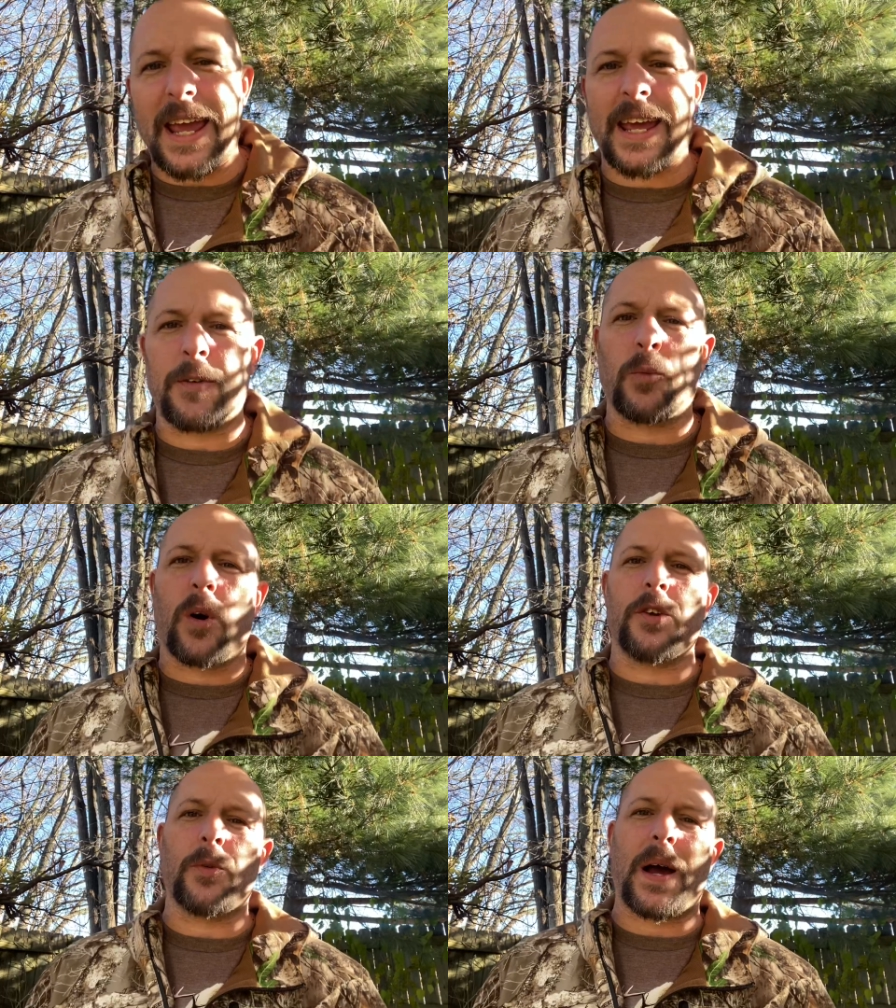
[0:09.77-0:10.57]
and
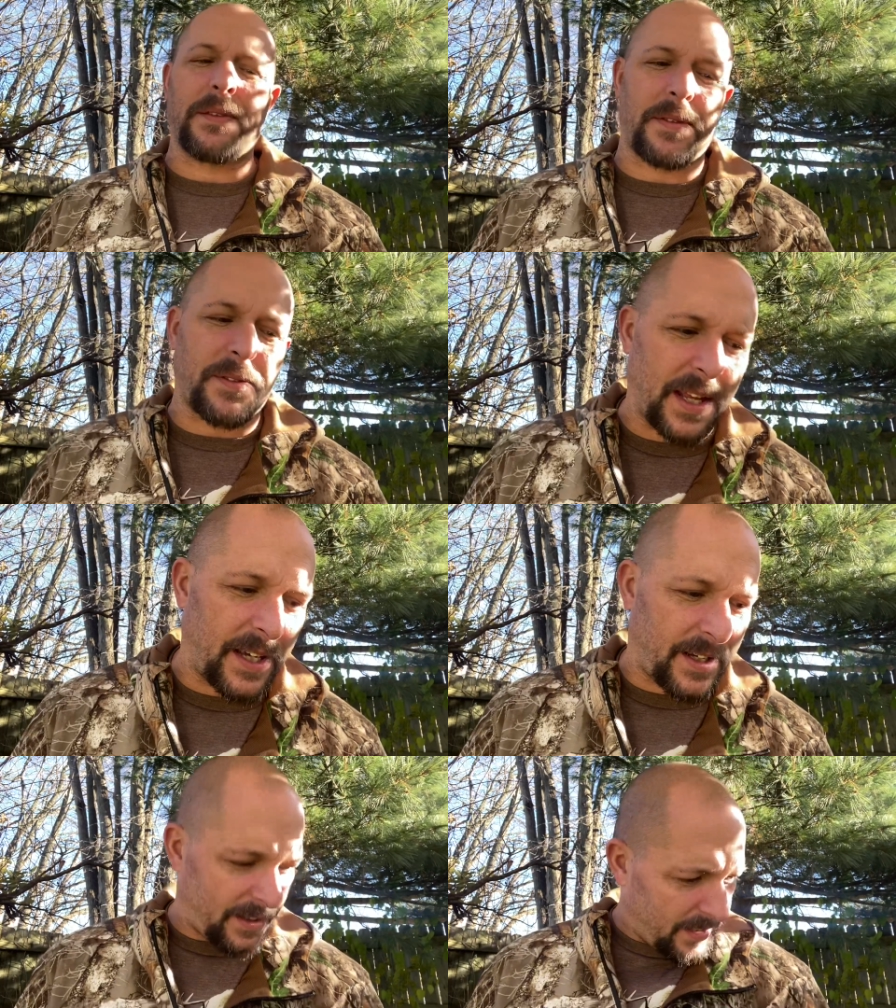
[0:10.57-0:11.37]
what do I
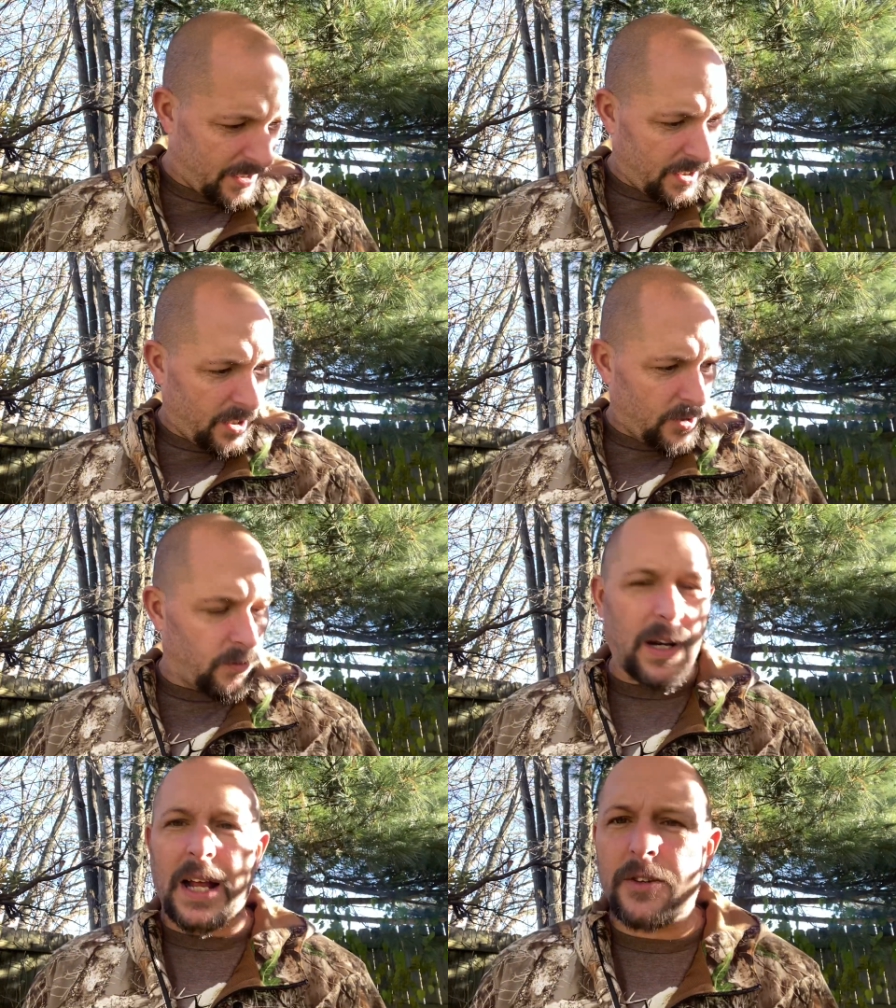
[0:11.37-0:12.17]
think?
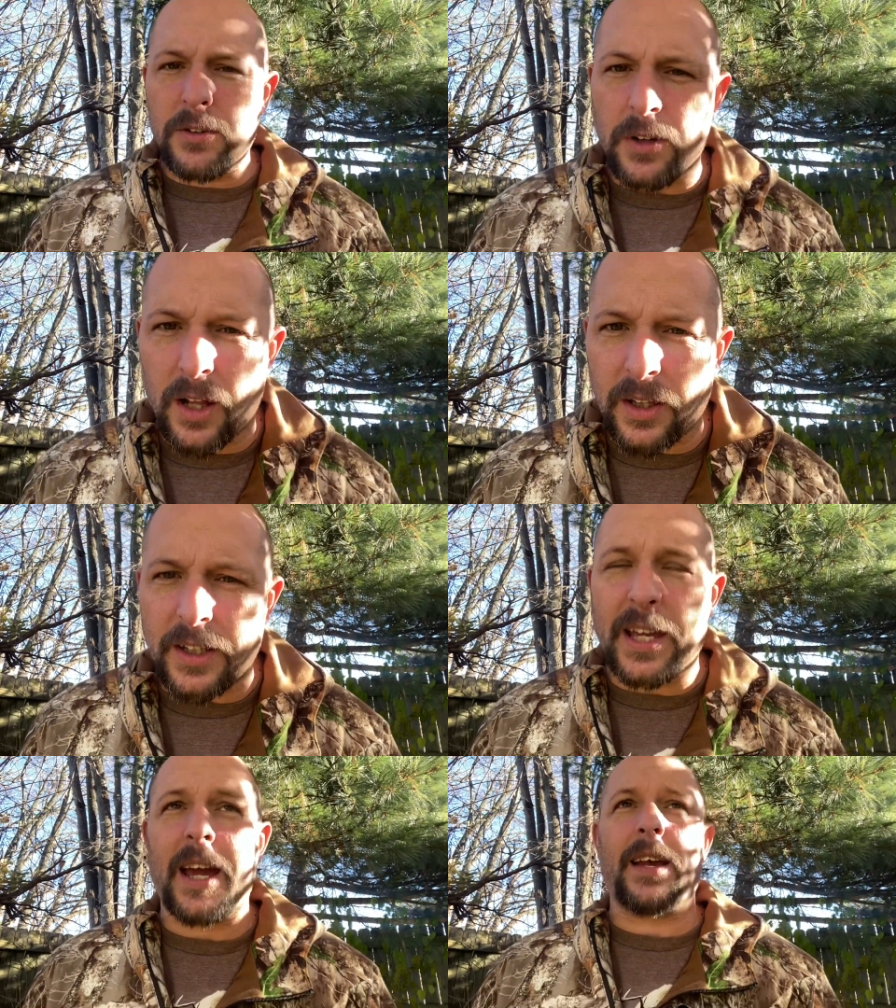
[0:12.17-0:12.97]
Would I do it all
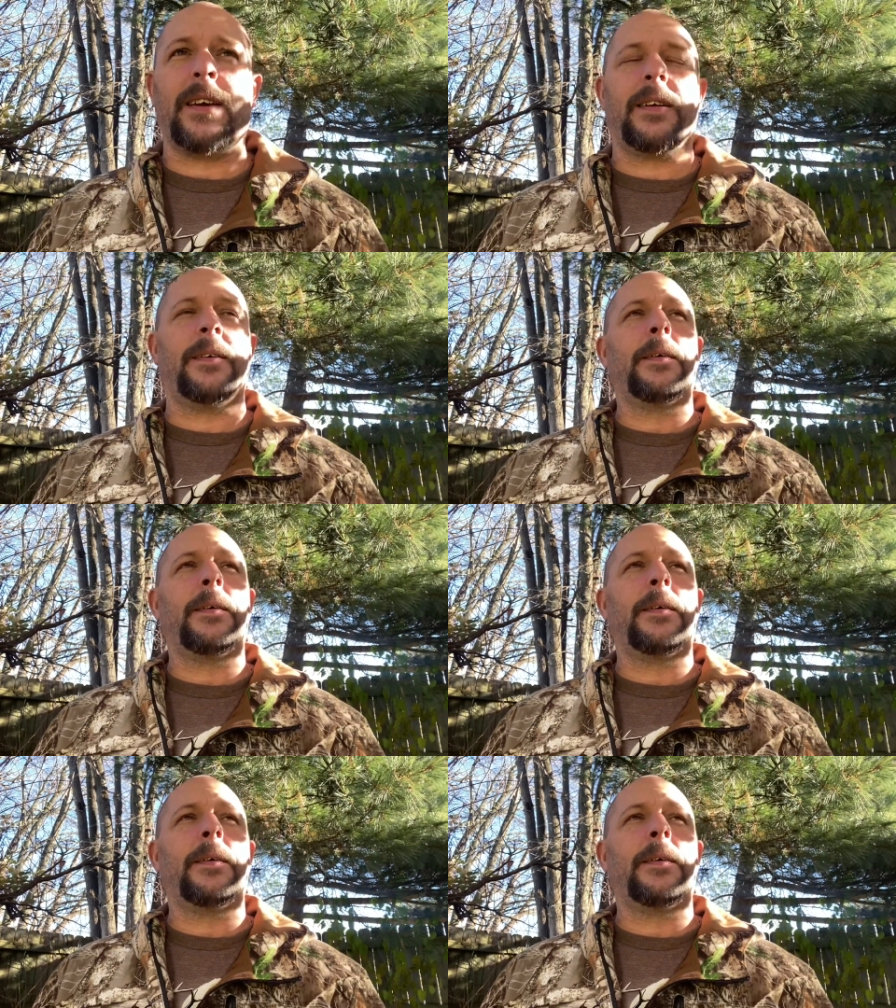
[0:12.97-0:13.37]
again?